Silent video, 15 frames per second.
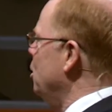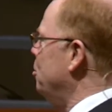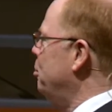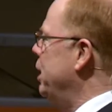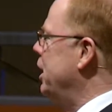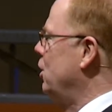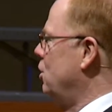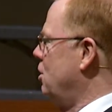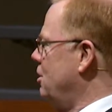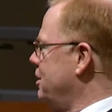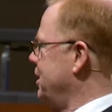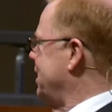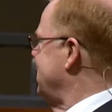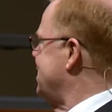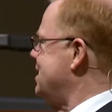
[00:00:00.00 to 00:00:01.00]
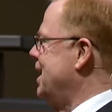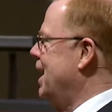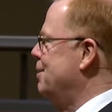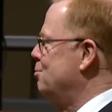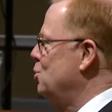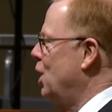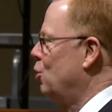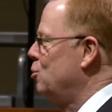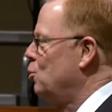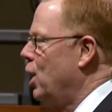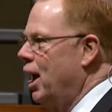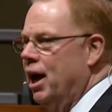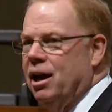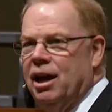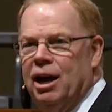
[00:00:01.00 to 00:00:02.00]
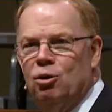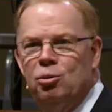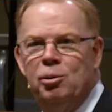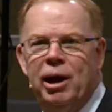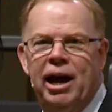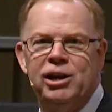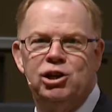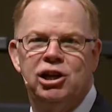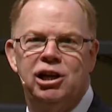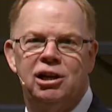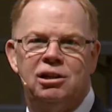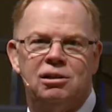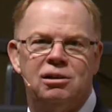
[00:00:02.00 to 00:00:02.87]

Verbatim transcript: bill to get that. I don't know how, I don't know how you get,